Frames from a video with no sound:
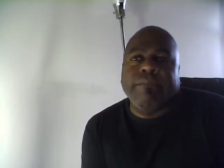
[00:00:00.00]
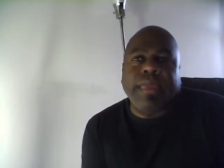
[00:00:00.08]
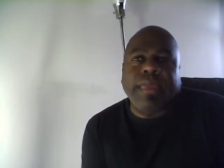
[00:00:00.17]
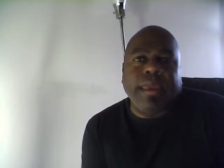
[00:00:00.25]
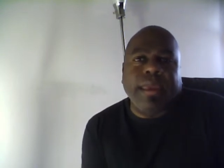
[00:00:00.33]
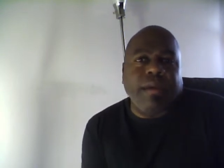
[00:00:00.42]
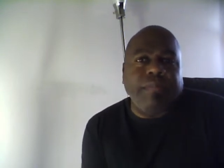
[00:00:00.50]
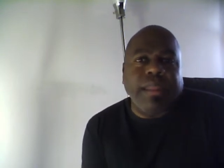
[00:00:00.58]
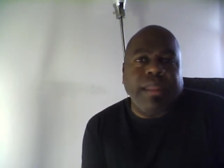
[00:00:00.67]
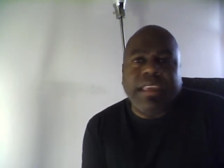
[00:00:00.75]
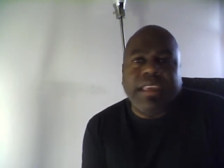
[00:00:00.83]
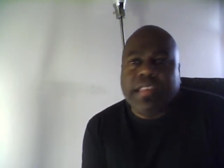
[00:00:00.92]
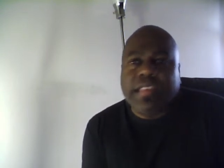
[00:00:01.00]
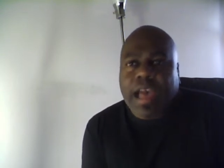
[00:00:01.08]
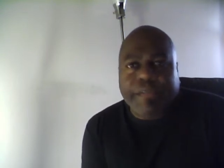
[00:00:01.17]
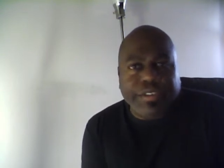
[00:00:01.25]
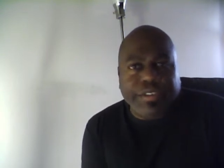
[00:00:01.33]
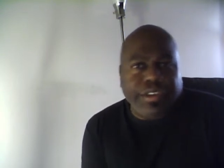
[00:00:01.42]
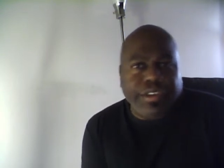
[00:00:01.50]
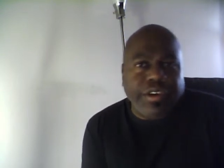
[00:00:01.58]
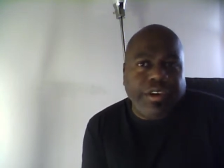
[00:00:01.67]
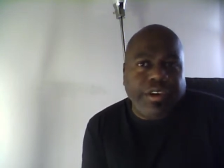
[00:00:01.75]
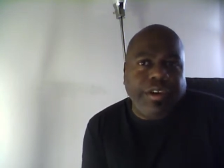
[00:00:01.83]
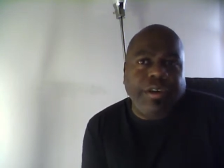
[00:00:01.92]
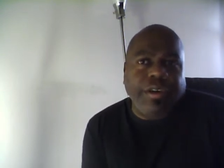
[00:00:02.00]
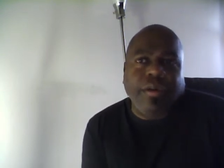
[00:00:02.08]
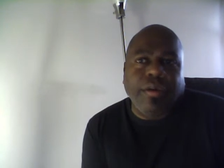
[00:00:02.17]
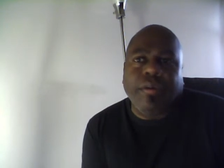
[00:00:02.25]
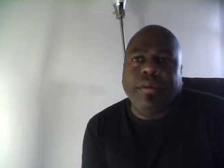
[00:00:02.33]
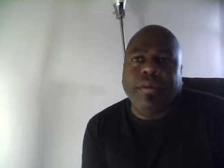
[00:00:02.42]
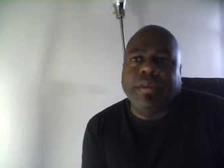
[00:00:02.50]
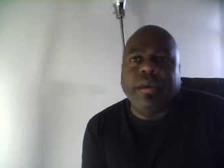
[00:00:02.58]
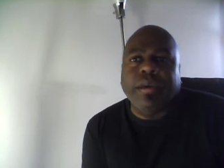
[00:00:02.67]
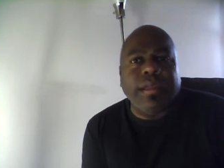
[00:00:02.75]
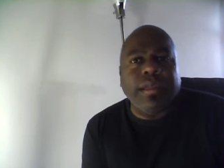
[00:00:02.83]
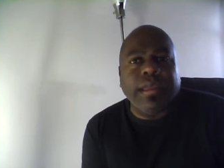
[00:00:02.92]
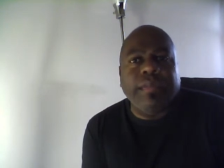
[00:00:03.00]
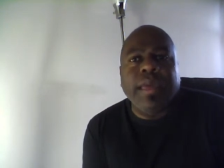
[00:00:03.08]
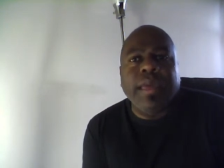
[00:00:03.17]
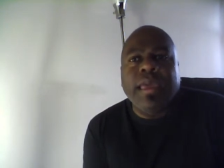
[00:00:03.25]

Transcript: you know, police officer or the hoodlum.